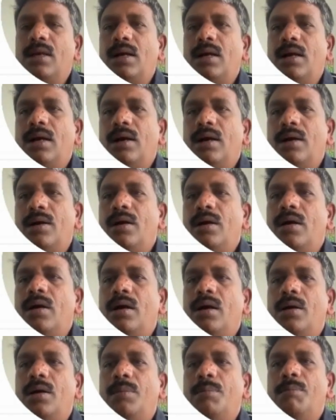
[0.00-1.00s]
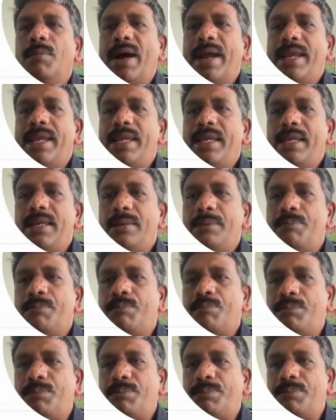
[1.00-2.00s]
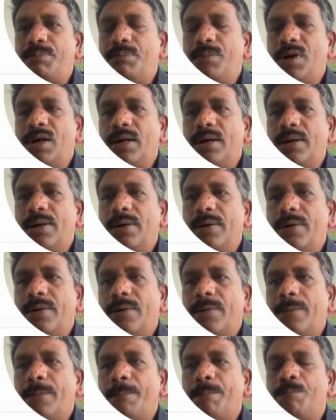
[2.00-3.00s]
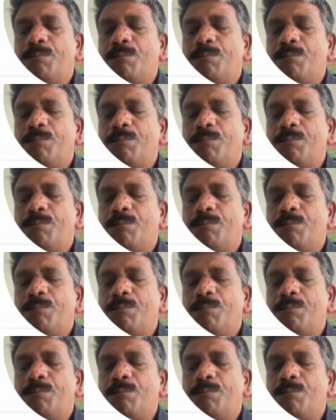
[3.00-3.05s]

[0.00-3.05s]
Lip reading: by uh,